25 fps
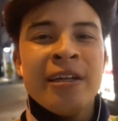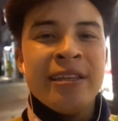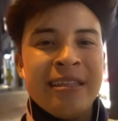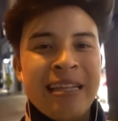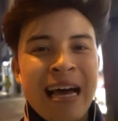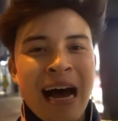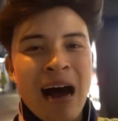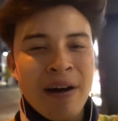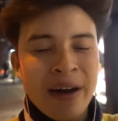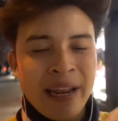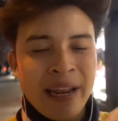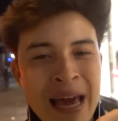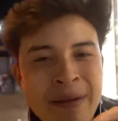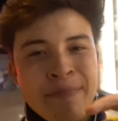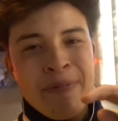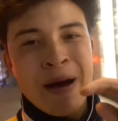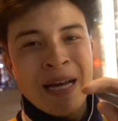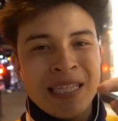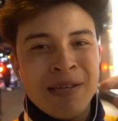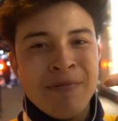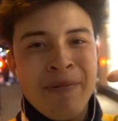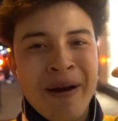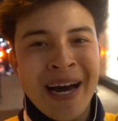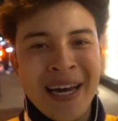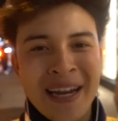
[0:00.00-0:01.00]
Now head
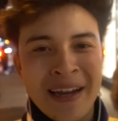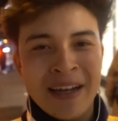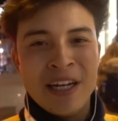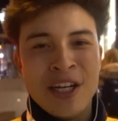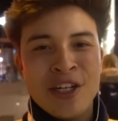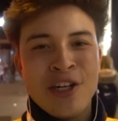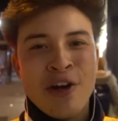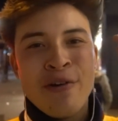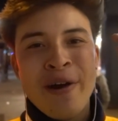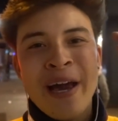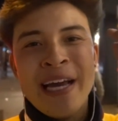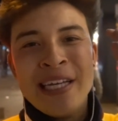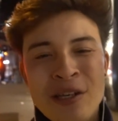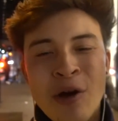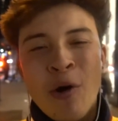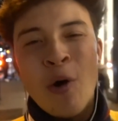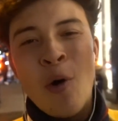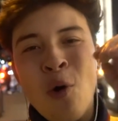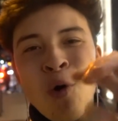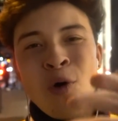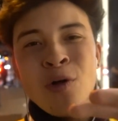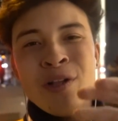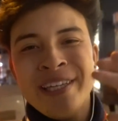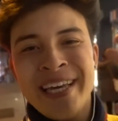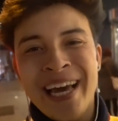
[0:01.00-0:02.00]
back to mine. I'm gonna showcase
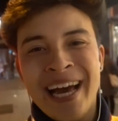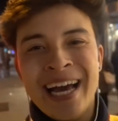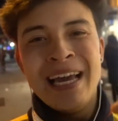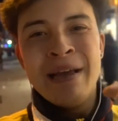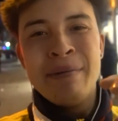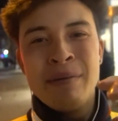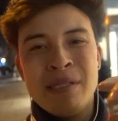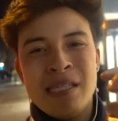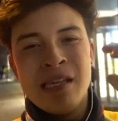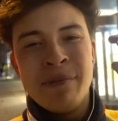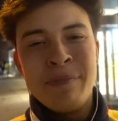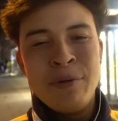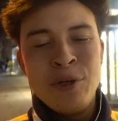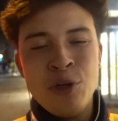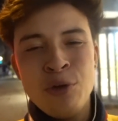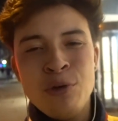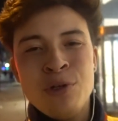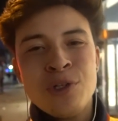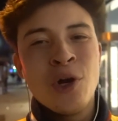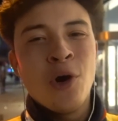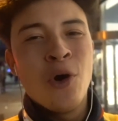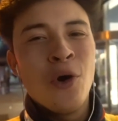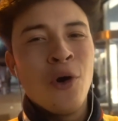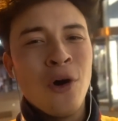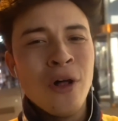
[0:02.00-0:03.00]
all the items in the
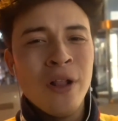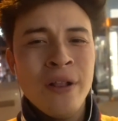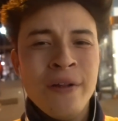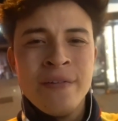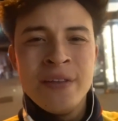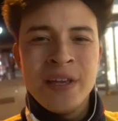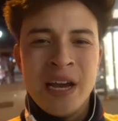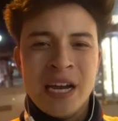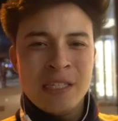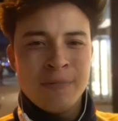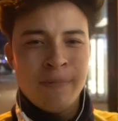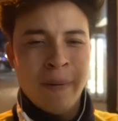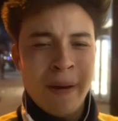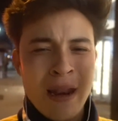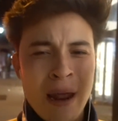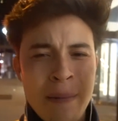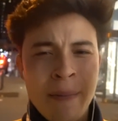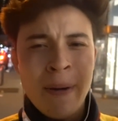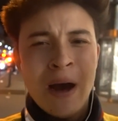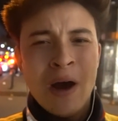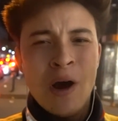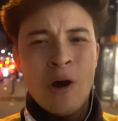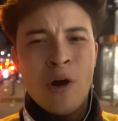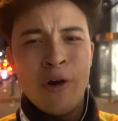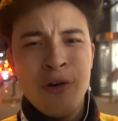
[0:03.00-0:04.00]
huge haul. I spent
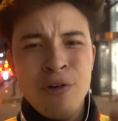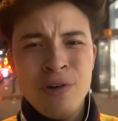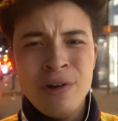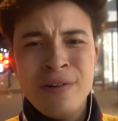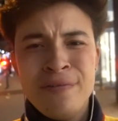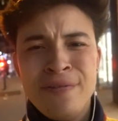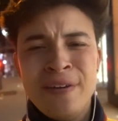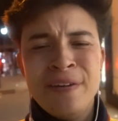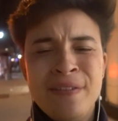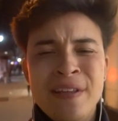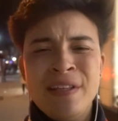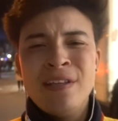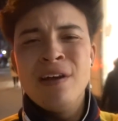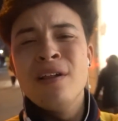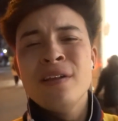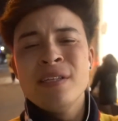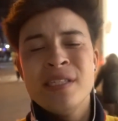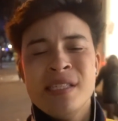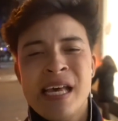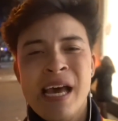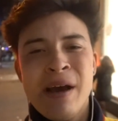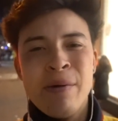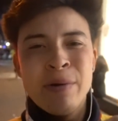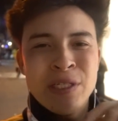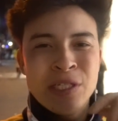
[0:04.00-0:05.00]
about $150
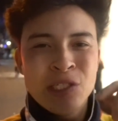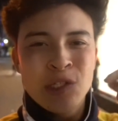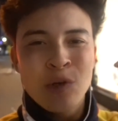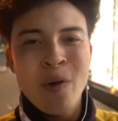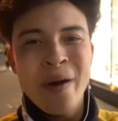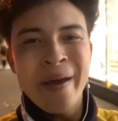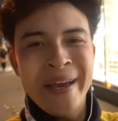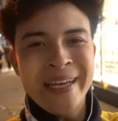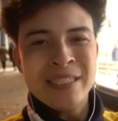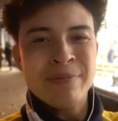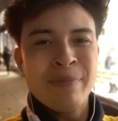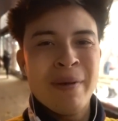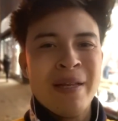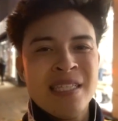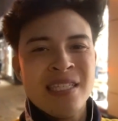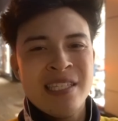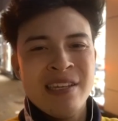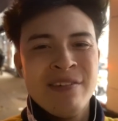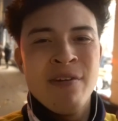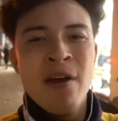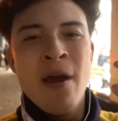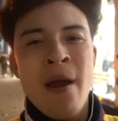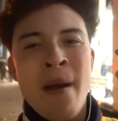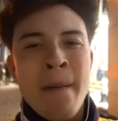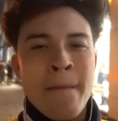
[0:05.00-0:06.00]
in there, which is quite
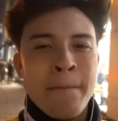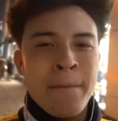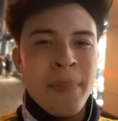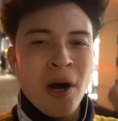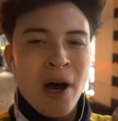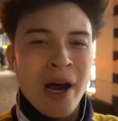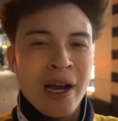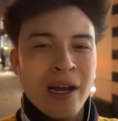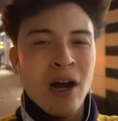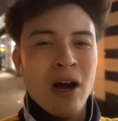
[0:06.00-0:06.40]
expensive, but I